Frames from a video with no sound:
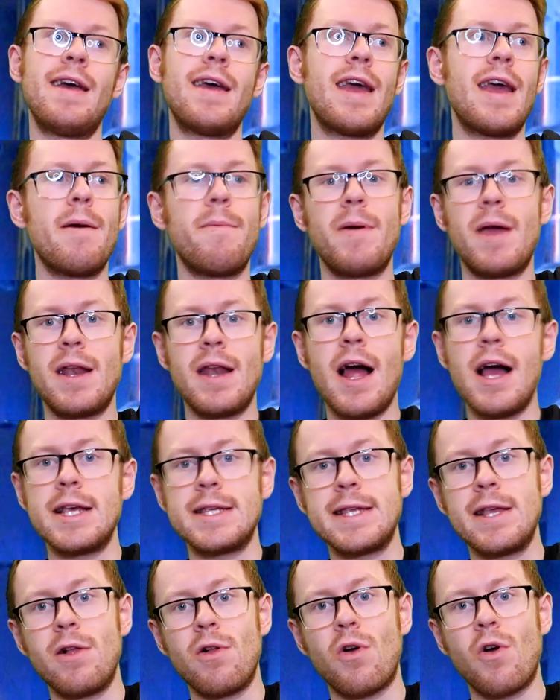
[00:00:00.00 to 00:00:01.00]
It'd be a
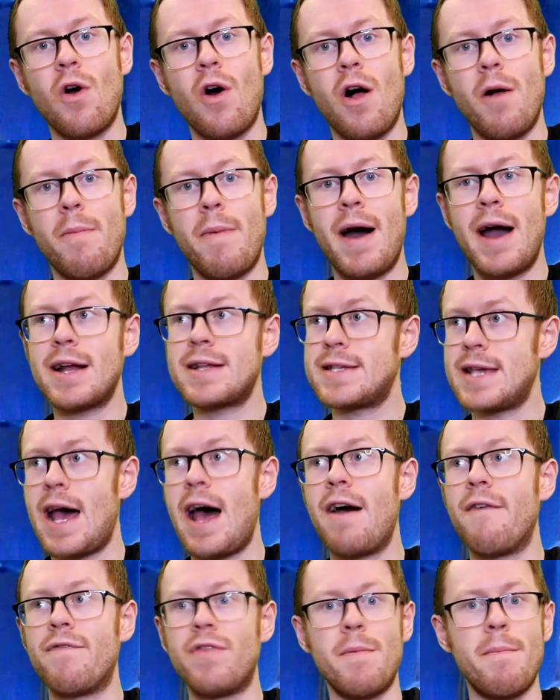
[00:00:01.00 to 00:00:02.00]
nice little callback to
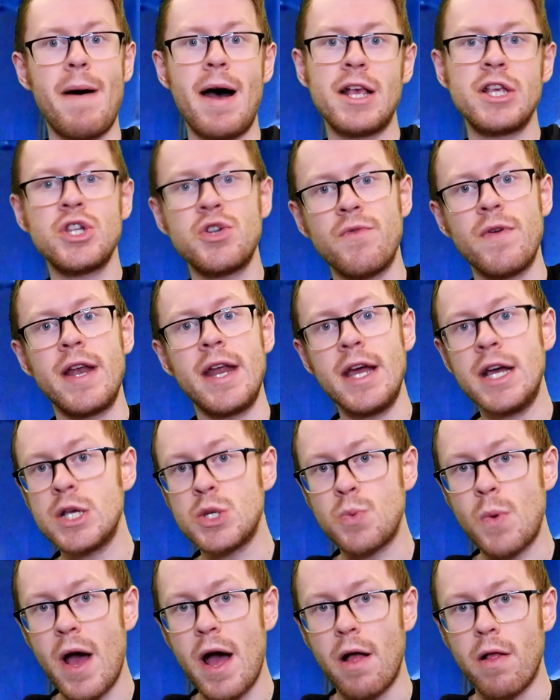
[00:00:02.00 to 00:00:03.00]
have the Master in it
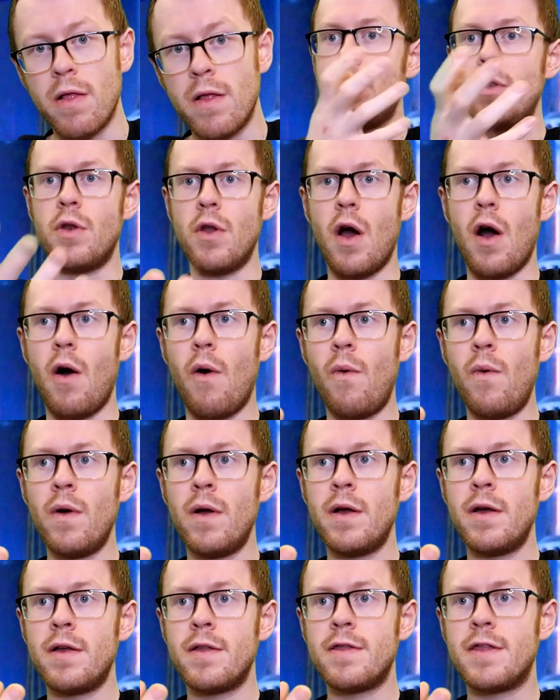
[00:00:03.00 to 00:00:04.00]
as well. But no,
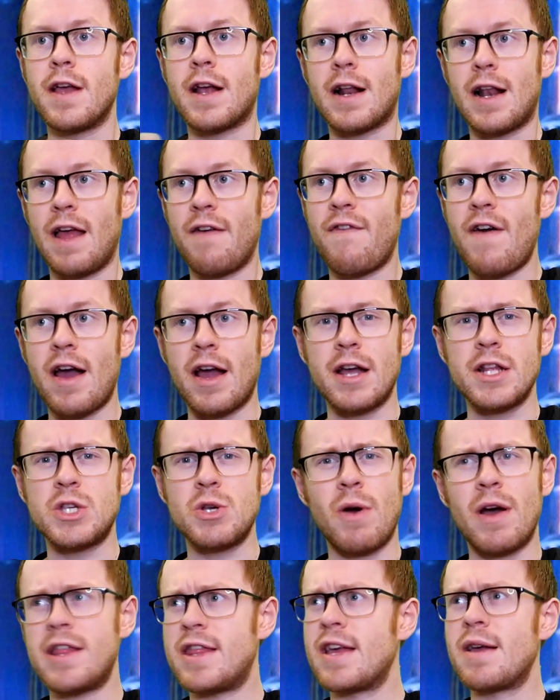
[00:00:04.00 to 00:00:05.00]
the cliffhanger
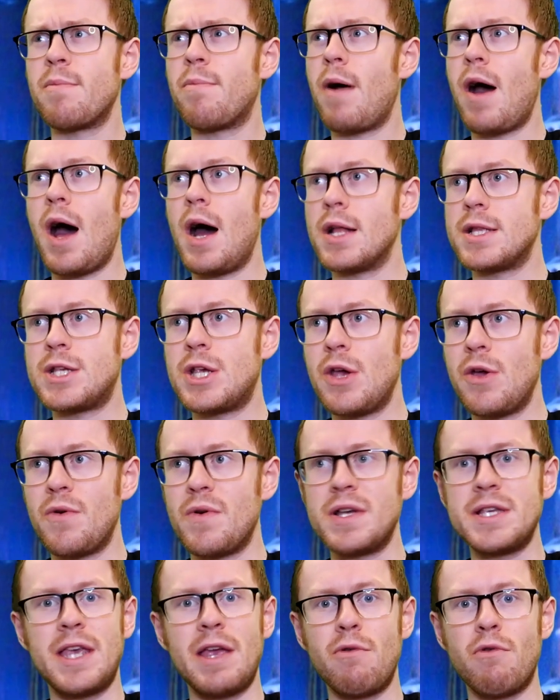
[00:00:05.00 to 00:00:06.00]
to I think part 2
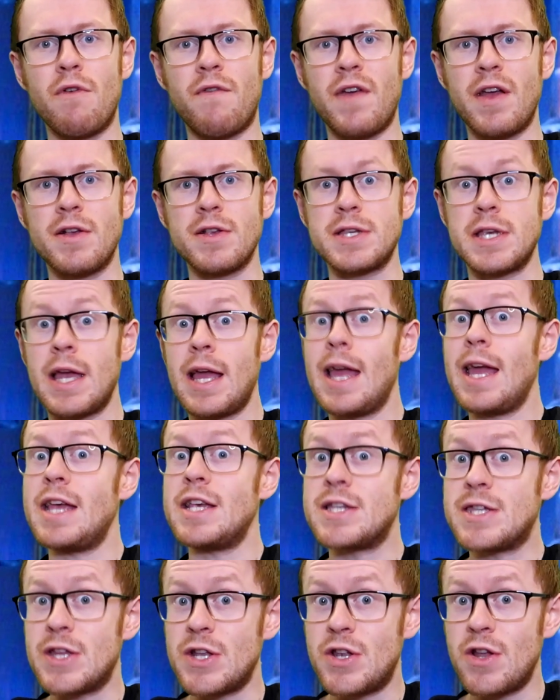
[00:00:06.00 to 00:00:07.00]
is he reveals
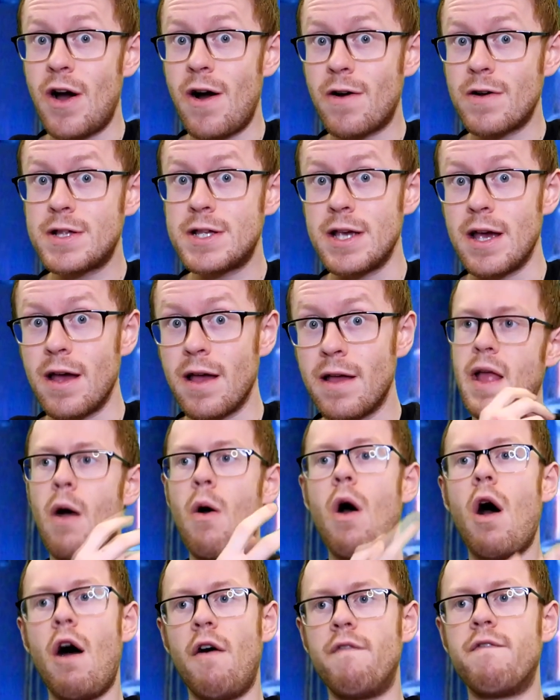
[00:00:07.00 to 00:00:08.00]
he's the Doctor.
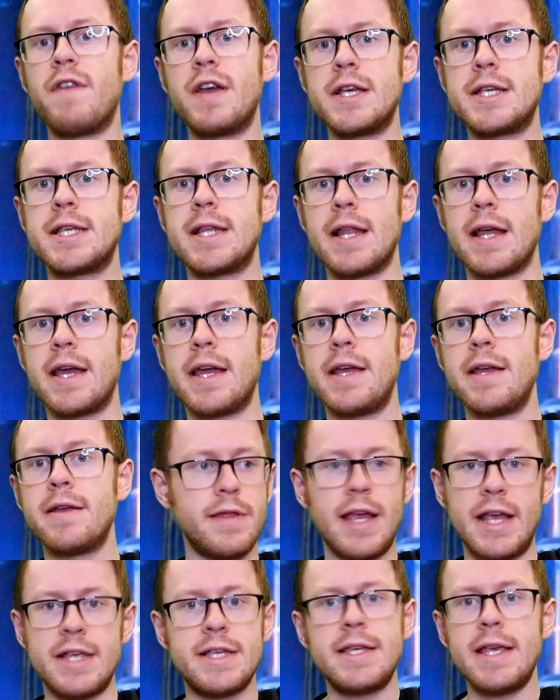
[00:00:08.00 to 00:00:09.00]
Now obviously
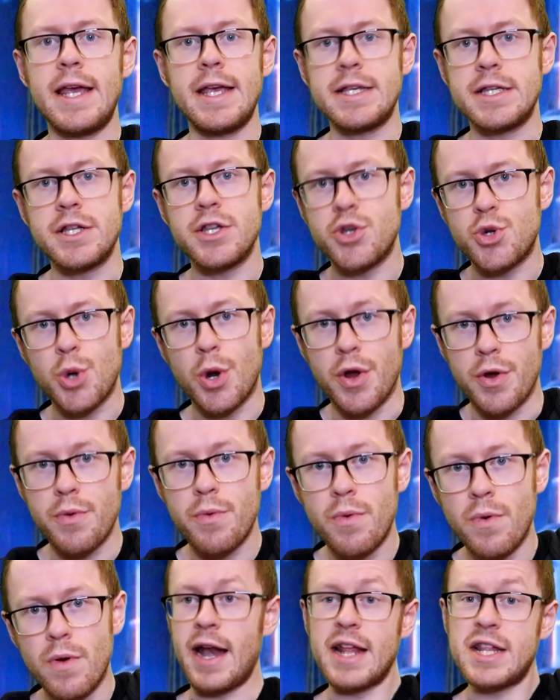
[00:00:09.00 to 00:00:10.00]
this isn't
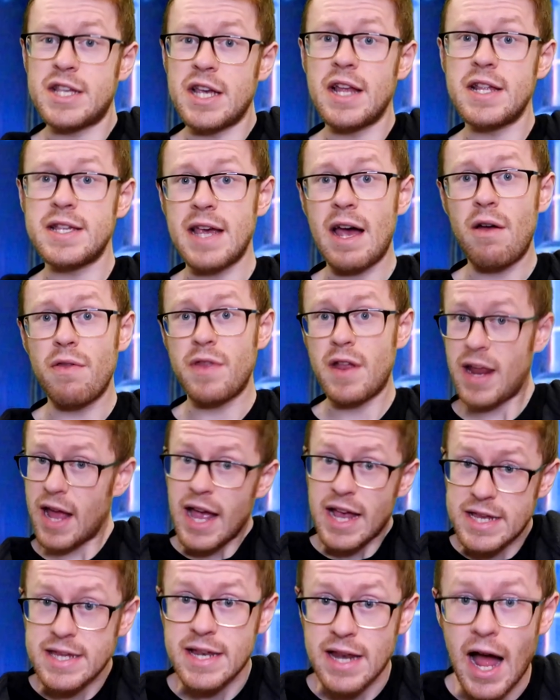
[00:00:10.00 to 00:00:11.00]
true, and it turns out that
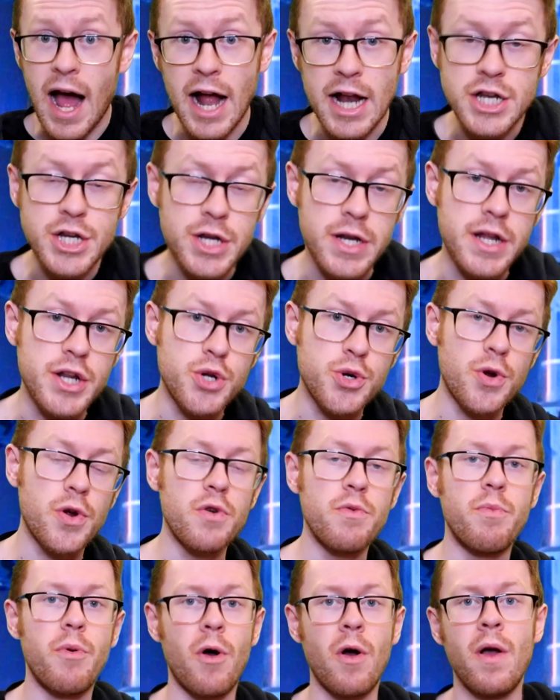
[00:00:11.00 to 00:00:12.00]
it isn't actually
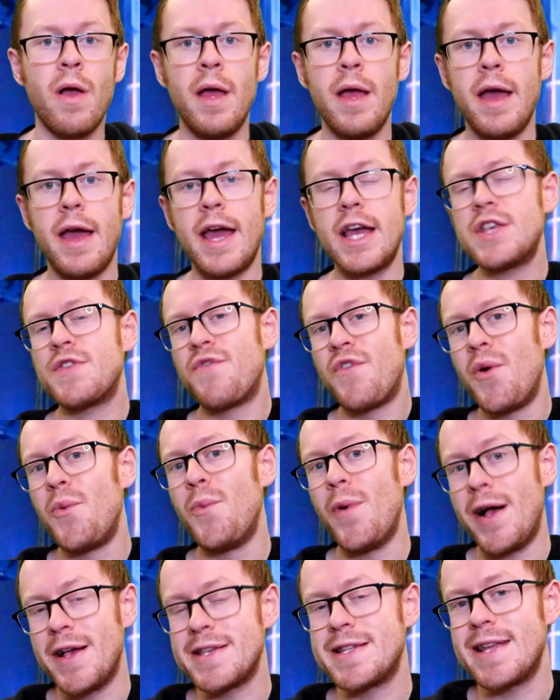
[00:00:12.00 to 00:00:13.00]
true, but it's
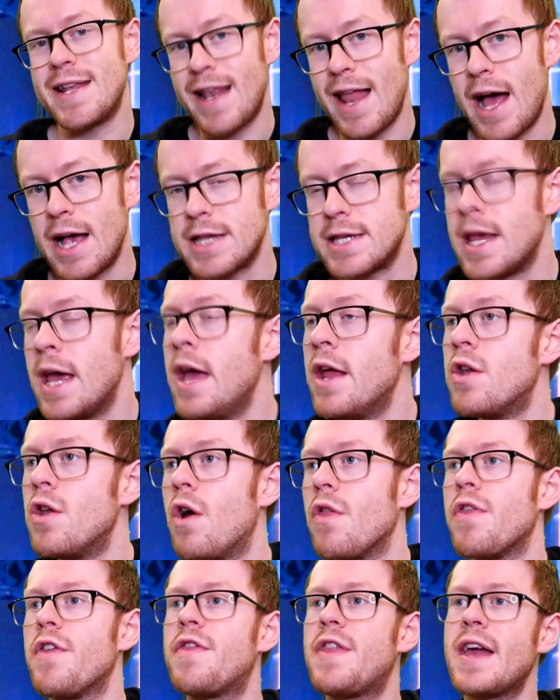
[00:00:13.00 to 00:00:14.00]
fun whilst it lasts.
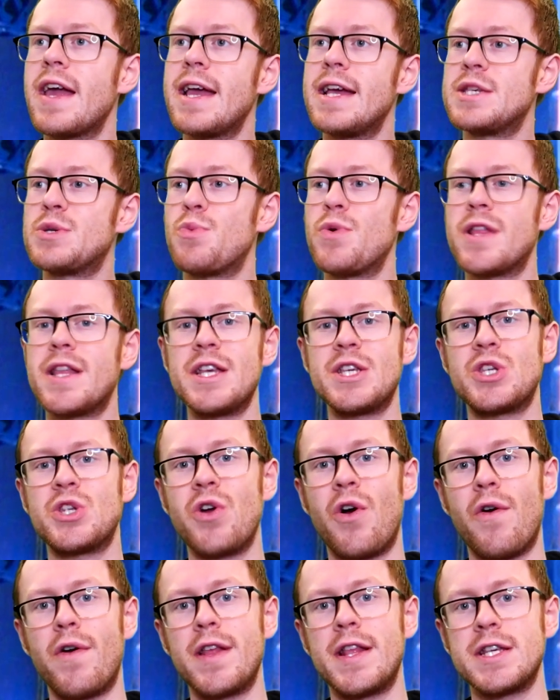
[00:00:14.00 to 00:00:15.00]
No, the thing is with this
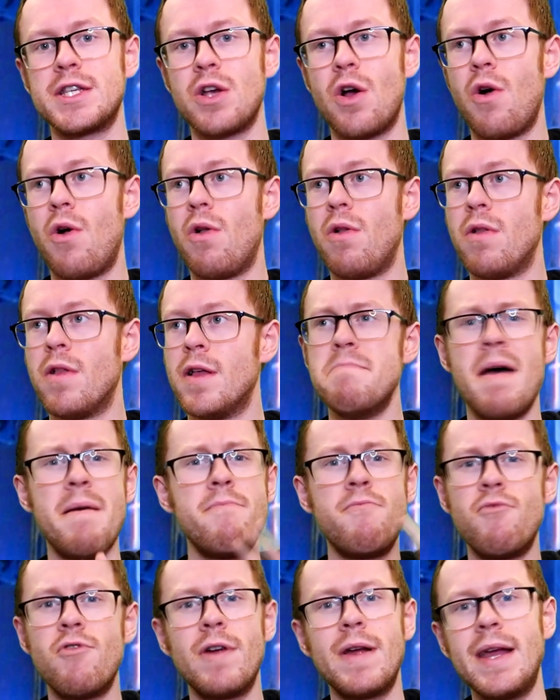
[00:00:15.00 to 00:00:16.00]
story there's a whole
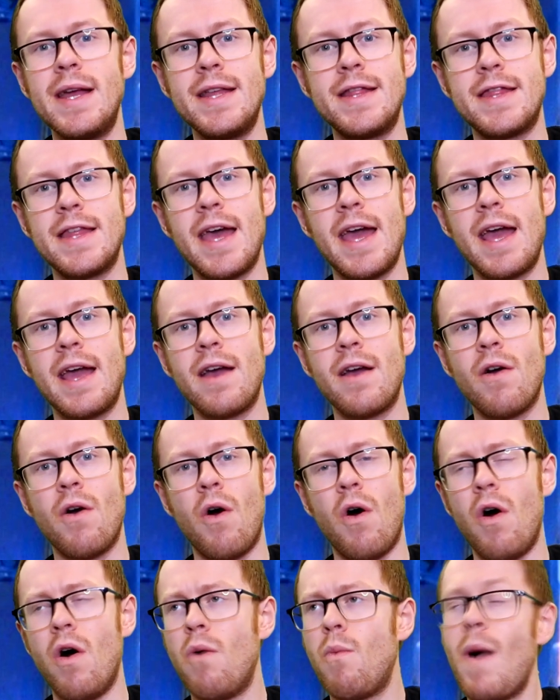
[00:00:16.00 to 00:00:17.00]
memory thing,
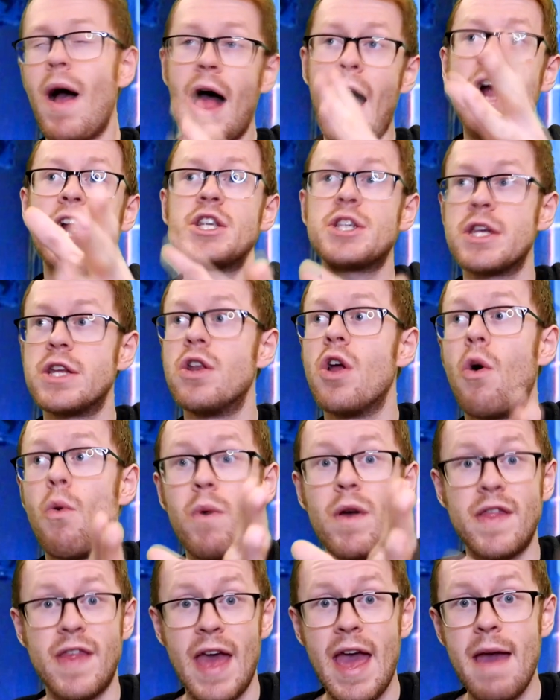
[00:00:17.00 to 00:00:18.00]
or well actually no,
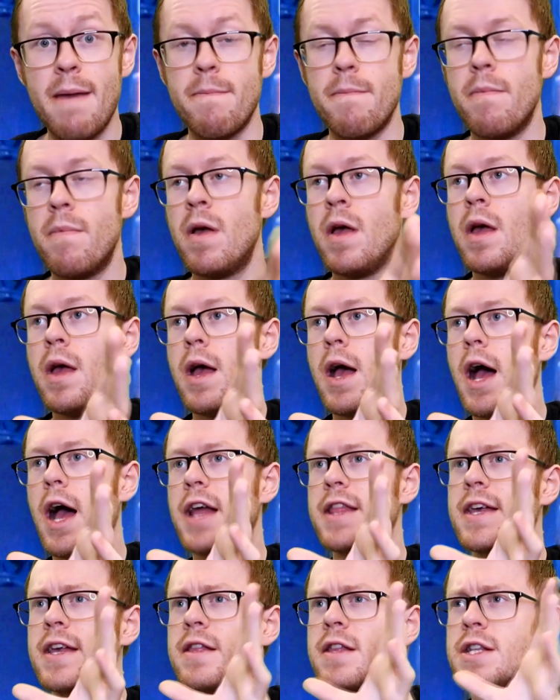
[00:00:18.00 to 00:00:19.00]
with him
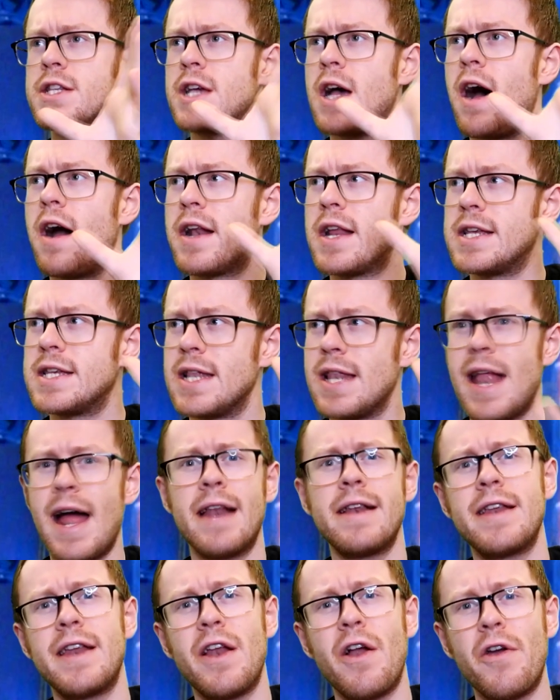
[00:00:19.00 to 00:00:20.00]
I think the TARDIS
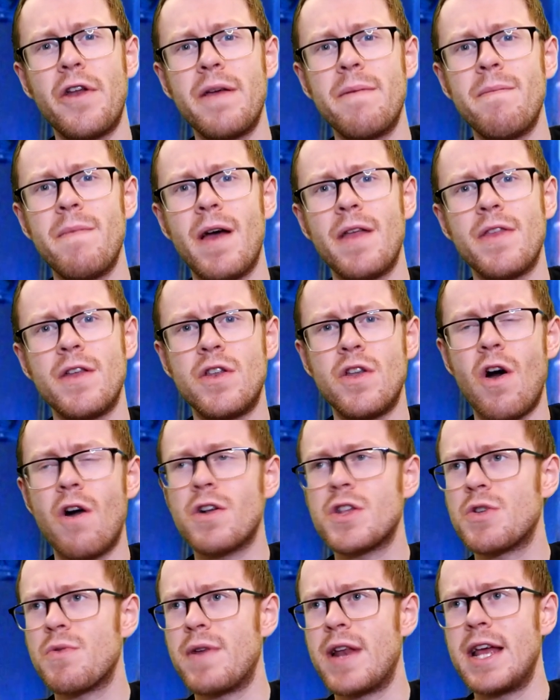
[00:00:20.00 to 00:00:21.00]
landed on him and the
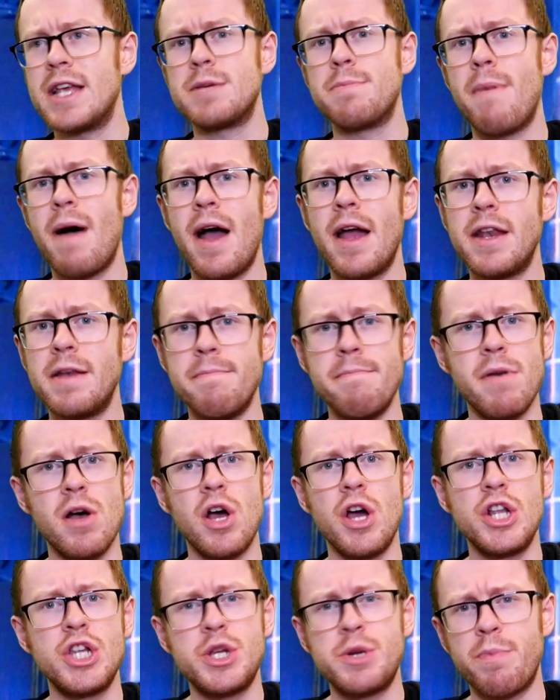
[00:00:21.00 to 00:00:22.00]
Doctor and his mind
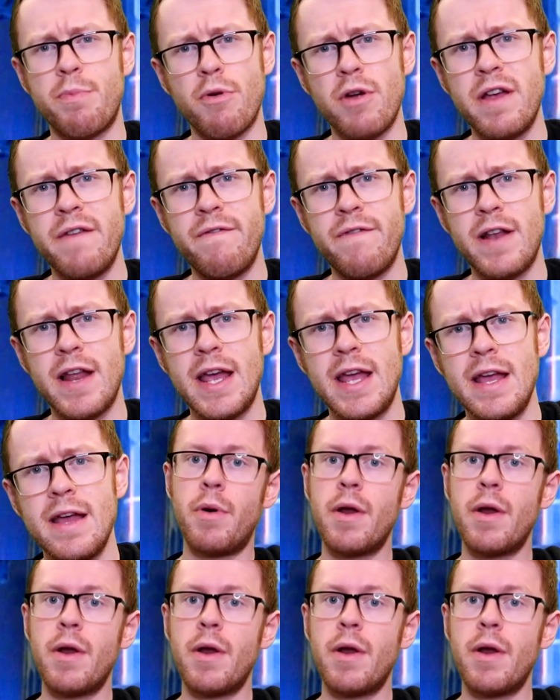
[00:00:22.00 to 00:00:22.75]
merged briefly.